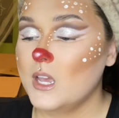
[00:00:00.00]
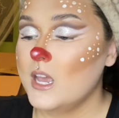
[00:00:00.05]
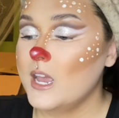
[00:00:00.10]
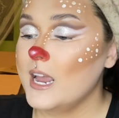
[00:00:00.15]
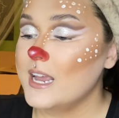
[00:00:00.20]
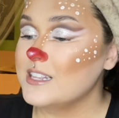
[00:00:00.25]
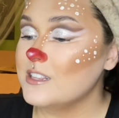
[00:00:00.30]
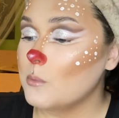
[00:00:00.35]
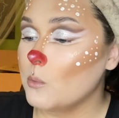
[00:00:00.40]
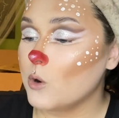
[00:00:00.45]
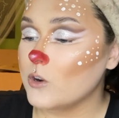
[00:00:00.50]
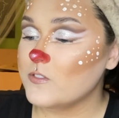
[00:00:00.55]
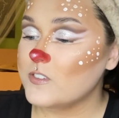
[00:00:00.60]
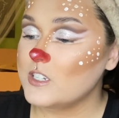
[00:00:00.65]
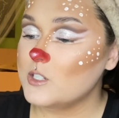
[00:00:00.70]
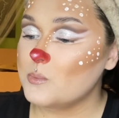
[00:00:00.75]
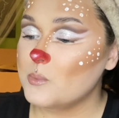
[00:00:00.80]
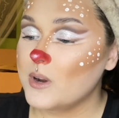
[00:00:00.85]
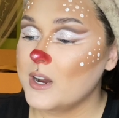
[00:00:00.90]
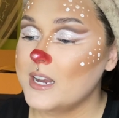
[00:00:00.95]
And the Morphe
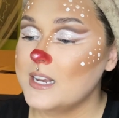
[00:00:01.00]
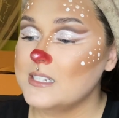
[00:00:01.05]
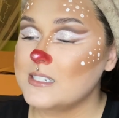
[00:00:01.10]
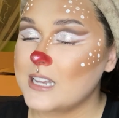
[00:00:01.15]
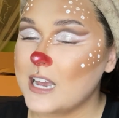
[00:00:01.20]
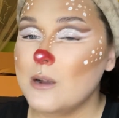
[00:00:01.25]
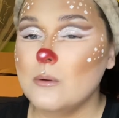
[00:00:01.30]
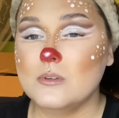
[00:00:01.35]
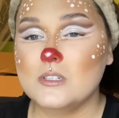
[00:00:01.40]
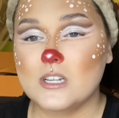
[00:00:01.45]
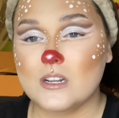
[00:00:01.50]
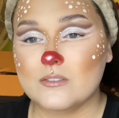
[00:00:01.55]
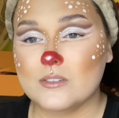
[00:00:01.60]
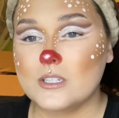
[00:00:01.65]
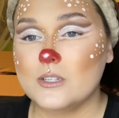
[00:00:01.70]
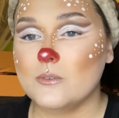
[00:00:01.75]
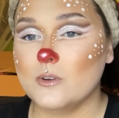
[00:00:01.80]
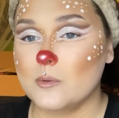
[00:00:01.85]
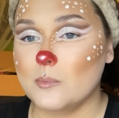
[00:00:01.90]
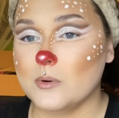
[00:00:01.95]
sprays, I would
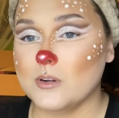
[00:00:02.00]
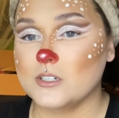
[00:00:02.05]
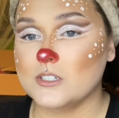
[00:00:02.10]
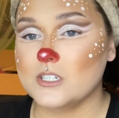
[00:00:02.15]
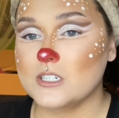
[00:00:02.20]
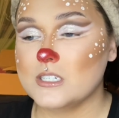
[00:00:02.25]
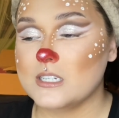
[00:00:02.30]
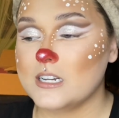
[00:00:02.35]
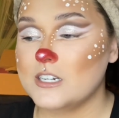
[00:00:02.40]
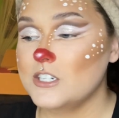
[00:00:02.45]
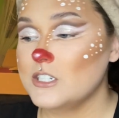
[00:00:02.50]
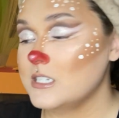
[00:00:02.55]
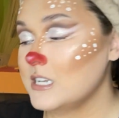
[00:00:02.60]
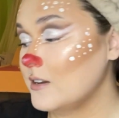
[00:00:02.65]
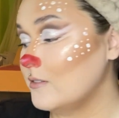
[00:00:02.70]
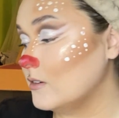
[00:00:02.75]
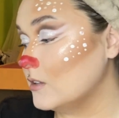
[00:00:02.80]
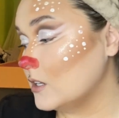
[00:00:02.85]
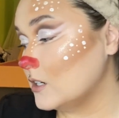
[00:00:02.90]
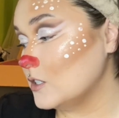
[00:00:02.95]
definitely repurchase. I just
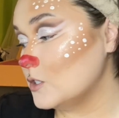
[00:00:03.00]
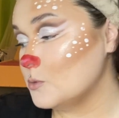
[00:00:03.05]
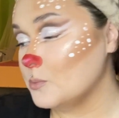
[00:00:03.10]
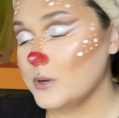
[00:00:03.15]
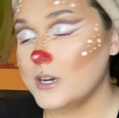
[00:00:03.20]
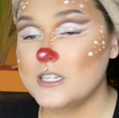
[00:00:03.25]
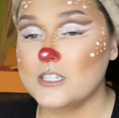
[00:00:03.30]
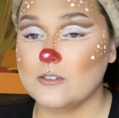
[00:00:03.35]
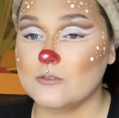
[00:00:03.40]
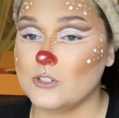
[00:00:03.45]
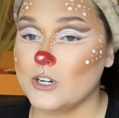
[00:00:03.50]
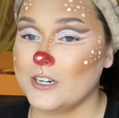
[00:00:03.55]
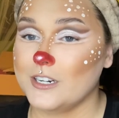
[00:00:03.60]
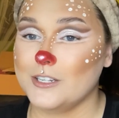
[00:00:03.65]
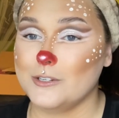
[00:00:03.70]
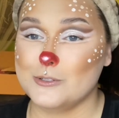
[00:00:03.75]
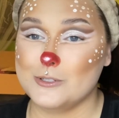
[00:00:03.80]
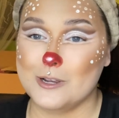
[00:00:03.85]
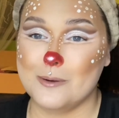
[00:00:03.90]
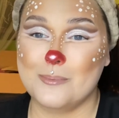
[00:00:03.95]
have a lot of sprays I'm trying to
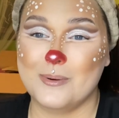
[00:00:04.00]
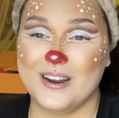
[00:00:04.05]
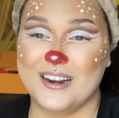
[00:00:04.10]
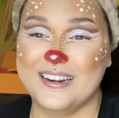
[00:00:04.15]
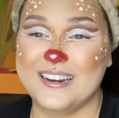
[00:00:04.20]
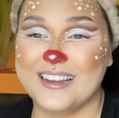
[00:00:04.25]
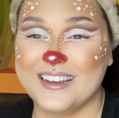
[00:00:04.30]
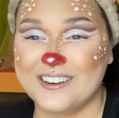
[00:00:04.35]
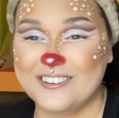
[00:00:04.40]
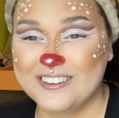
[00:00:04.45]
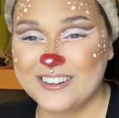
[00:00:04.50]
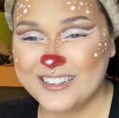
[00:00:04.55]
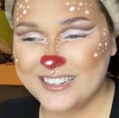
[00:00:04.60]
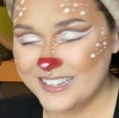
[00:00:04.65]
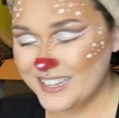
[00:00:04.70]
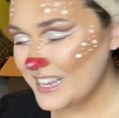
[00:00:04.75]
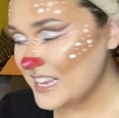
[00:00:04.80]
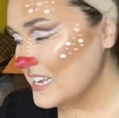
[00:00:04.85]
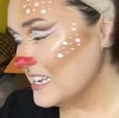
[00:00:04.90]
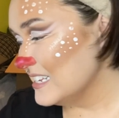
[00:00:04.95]
use up right now.
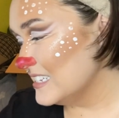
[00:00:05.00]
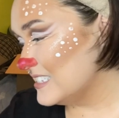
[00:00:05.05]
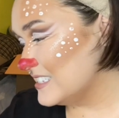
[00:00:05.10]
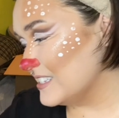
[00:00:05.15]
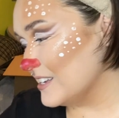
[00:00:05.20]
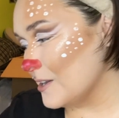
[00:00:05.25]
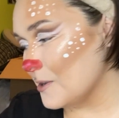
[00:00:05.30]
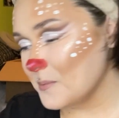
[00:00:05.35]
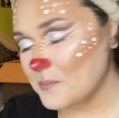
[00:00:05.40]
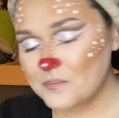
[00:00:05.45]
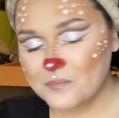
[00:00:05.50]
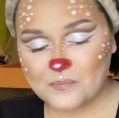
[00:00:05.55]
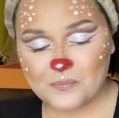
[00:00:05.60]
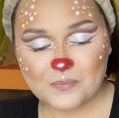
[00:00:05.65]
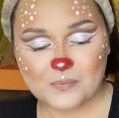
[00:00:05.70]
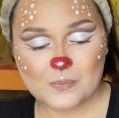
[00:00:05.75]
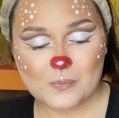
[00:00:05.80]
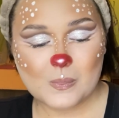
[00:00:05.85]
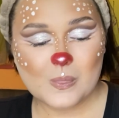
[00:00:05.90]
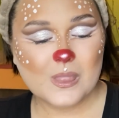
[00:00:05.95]
So
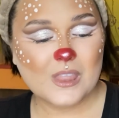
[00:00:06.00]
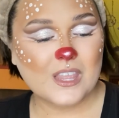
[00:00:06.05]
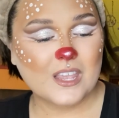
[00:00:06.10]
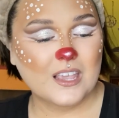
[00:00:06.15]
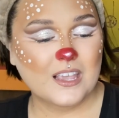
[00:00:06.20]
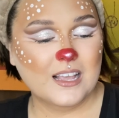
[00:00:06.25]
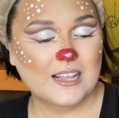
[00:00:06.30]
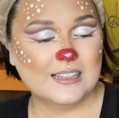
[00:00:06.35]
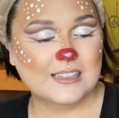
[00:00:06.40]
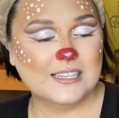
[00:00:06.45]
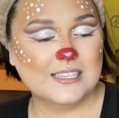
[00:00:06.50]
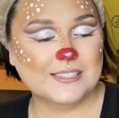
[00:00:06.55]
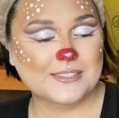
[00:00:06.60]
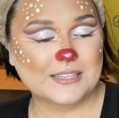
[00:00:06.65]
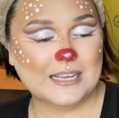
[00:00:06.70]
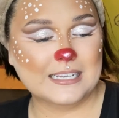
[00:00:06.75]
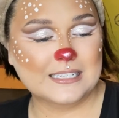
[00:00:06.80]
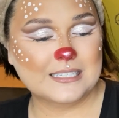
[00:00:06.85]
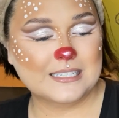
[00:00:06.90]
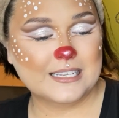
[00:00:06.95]
this
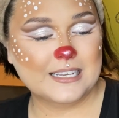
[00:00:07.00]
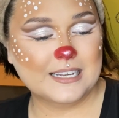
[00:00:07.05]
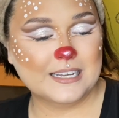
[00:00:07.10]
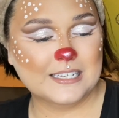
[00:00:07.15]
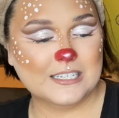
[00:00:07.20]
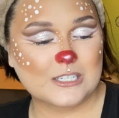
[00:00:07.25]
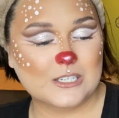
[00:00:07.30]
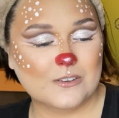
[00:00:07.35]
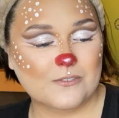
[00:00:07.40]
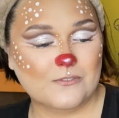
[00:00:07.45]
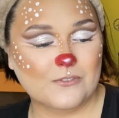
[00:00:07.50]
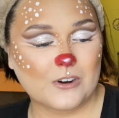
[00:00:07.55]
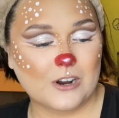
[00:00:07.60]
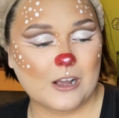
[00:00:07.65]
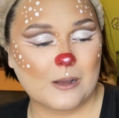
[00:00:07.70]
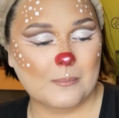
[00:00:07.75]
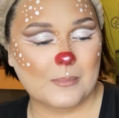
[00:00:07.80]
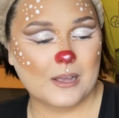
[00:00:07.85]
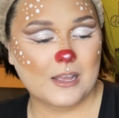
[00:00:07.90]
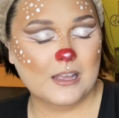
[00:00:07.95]
last thing is
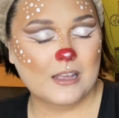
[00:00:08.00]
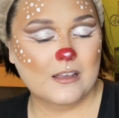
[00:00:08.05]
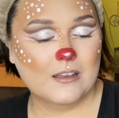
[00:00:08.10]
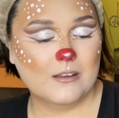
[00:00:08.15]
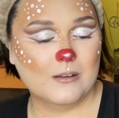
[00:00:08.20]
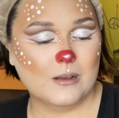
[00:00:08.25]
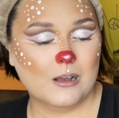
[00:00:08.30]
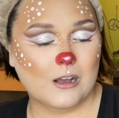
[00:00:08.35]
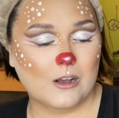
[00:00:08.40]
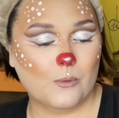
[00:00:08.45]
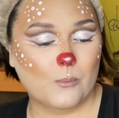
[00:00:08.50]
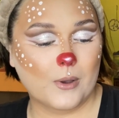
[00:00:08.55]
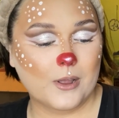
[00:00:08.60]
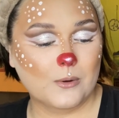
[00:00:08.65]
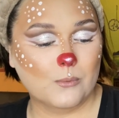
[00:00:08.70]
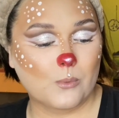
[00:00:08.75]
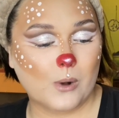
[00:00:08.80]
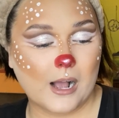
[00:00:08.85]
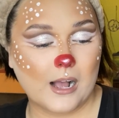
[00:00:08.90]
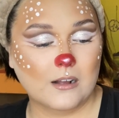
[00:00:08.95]
from Wet
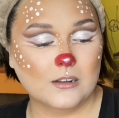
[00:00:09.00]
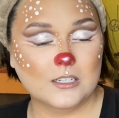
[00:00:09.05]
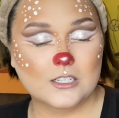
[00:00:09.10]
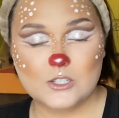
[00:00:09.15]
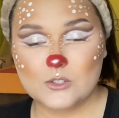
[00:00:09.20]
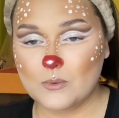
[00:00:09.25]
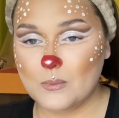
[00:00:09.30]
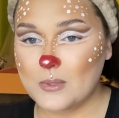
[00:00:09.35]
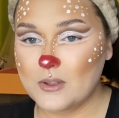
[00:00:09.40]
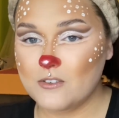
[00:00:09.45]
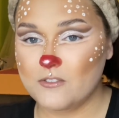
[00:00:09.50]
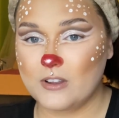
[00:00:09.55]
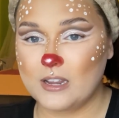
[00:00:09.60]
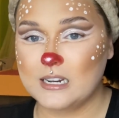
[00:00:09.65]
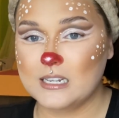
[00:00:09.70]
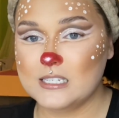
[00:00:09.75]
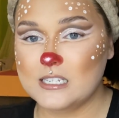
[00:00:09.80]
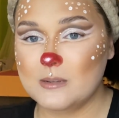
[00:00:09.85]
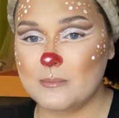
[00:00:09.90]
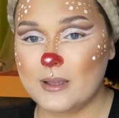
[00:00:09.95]
n Wild. It's from their
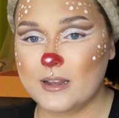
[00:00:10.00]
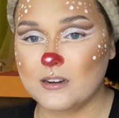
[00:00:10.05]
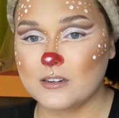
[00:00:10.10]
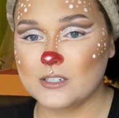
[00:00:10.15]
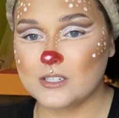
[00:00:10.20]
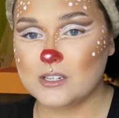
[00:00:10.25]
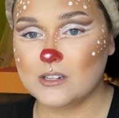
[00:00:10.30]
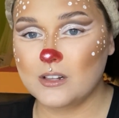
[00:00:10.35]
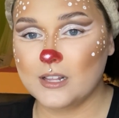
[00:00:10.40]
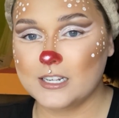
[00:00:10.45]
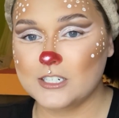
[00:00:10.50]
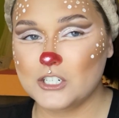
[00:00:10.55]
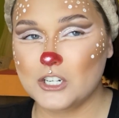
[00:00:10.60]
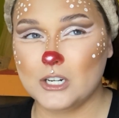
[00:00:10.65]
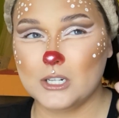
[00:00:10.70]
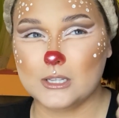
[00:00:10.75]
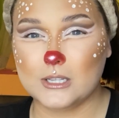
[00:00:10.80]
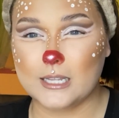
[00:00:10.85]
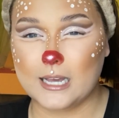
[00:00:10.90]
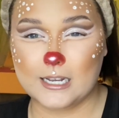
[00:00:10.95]
Fantasy Makers
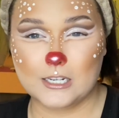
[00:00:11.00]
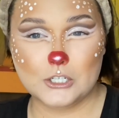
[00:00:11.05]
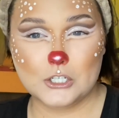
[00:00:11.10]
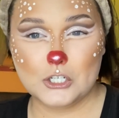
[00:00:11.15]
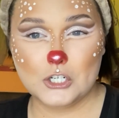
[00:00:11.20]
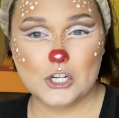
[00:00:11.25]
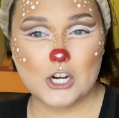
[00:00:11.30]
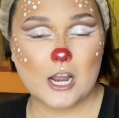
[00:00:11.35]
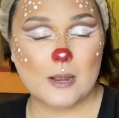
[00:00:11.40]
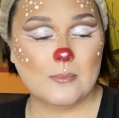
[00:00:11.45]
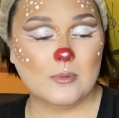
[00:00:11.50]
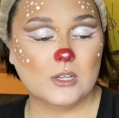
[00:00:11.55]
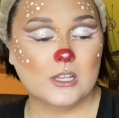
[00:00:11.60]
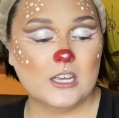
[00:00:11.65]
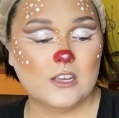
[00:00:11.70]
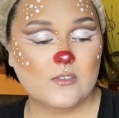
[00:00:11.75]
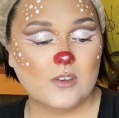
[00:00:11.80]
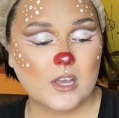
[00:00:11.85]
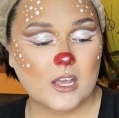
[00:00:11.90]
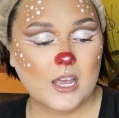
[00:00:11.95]
collection last year, I
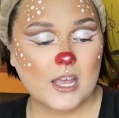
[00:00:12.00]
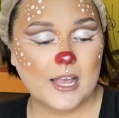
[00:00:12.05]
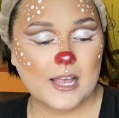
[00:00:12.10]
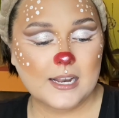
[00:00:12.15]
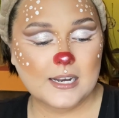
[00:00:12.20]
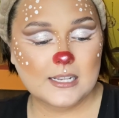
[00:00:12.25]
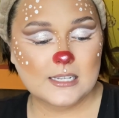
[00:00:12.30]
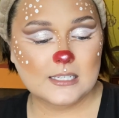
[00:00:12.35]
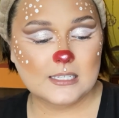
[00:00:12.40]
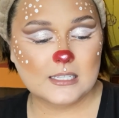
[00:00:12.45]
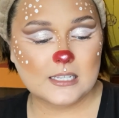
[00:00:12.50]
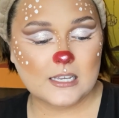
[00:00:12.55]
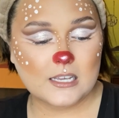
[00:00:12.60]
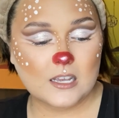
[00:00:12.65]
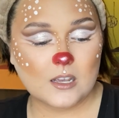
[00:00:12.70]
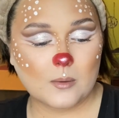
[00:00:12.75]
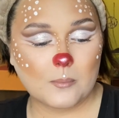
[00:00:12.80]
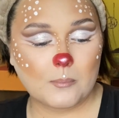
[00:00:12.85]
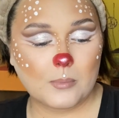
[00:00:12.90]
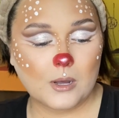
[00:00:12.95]
believe. It is
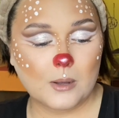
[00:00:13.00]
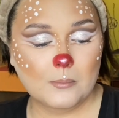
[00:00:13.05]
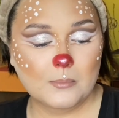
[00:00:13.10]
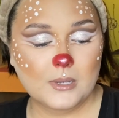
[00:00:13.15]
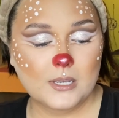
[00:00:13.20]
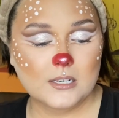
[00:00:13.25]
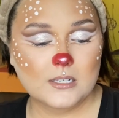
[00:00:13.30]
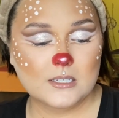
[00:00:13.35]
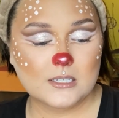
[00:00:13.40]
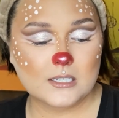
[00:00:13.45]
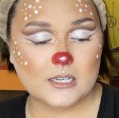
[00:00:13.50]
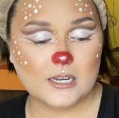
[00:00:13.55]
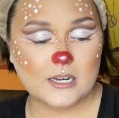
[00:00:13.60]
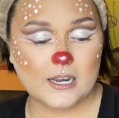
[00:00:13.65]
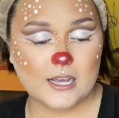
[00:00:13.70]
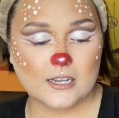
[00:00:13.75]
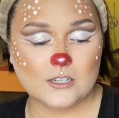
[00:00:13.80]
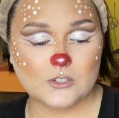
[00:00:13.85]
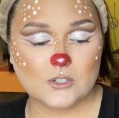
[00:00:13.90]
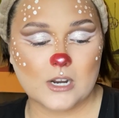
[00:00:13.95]
the Pumpkin Seed
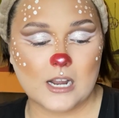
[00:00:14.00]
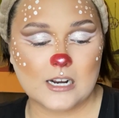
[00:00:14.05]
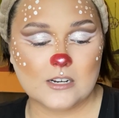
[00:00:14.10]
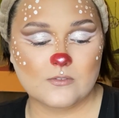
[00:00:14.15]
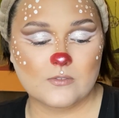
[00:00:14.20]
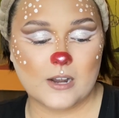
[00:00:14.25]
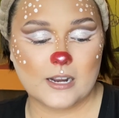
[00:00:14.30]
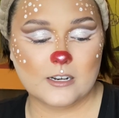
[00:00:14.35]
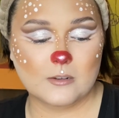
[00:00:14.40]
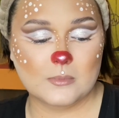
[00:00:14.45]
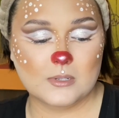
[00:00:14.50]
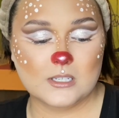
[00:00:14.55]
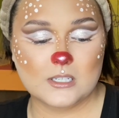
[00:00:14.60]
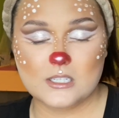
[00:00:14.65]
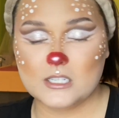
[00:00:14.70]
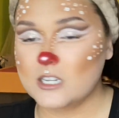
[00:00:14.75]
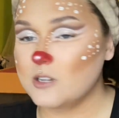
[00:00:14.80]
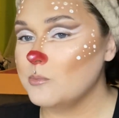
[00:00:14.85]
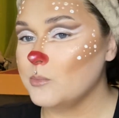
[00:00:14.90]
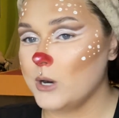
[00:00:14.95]
Extract Vitamin
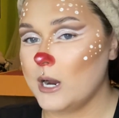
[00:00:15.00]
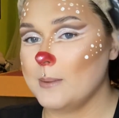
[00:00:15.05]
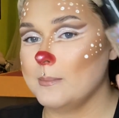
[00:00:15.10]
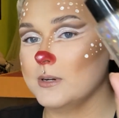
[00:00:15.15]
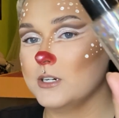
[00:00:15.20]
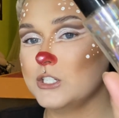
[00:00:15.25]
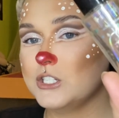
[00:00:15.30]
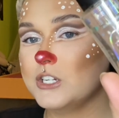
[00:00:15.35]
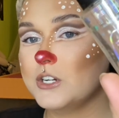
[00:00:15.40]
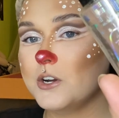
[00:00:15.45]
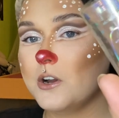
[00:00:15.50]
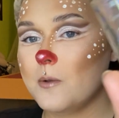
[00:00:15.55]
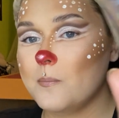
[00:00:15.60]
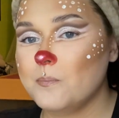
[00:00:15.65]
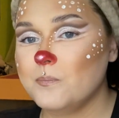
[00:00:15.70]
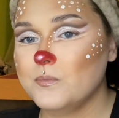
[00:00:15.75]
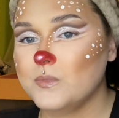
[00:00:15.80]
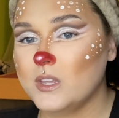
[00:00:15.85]
C Primer Serum.